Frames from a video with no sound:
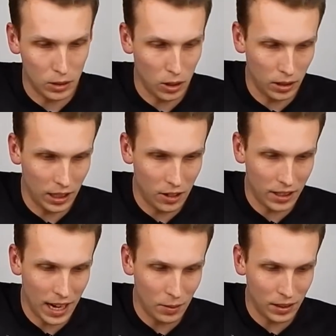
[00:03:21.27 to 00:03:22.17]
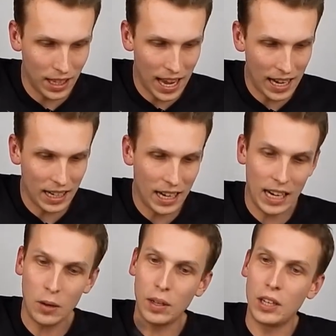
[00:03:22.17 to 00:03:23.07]
totally okay with that.
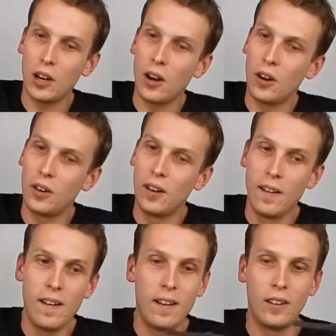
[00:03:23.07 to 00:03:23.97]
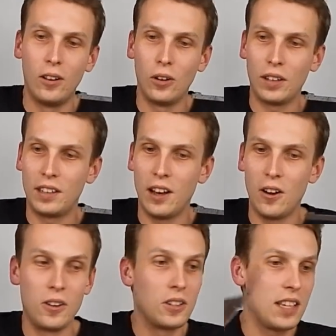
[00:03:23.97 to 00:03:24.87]
Here we go. Look at
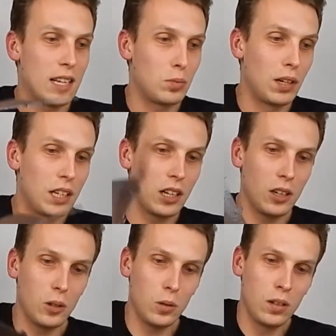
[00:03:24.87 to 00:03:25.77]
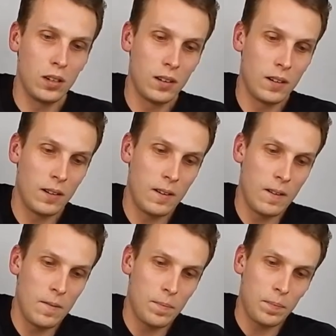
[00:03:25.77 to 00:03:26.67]
those. That's pretty cool.
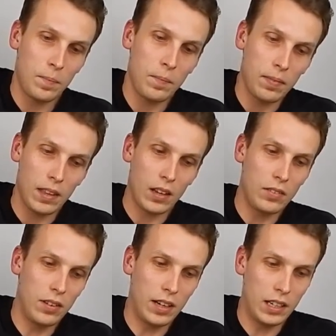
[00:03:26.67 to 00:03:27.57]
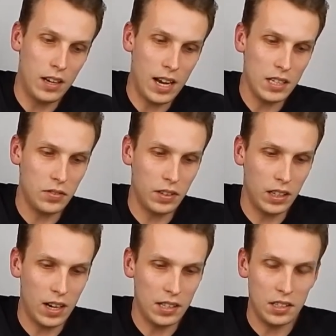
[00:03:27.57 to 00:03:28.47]
Very nice
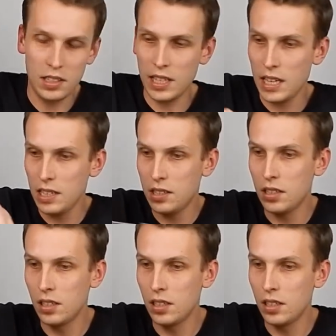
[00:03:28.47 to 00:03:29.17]
indeed.